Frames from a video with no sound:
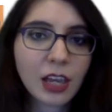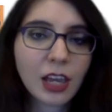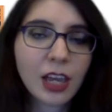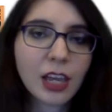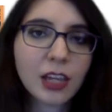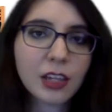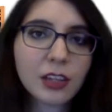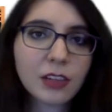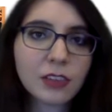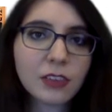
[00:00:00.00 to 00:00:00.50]

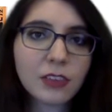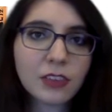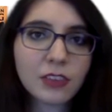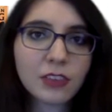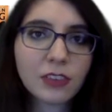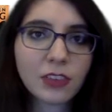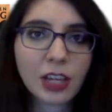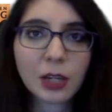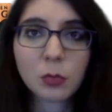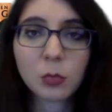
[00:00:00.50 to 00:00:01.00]
And
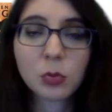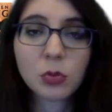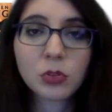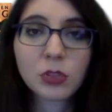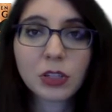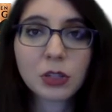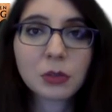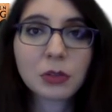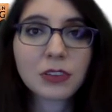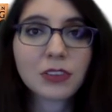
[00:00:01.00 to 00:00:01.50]
I will
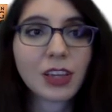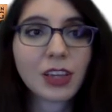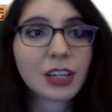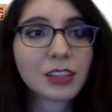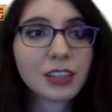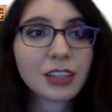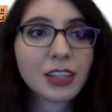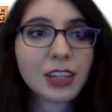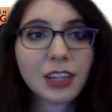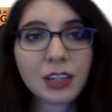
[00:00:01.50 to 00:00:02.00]
know
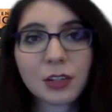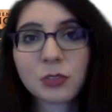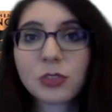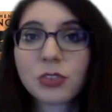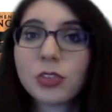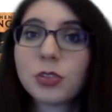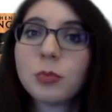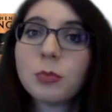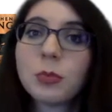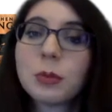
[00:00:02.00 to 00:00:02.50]
exactly how
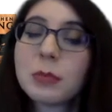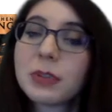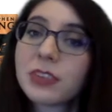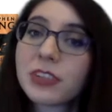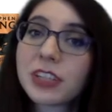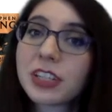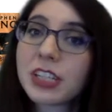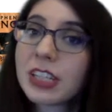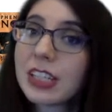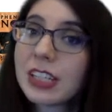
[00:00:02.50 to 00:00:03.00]
to maybe
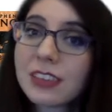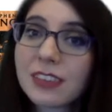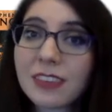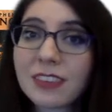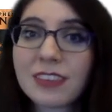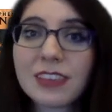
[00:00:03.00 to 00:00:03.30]
start getting into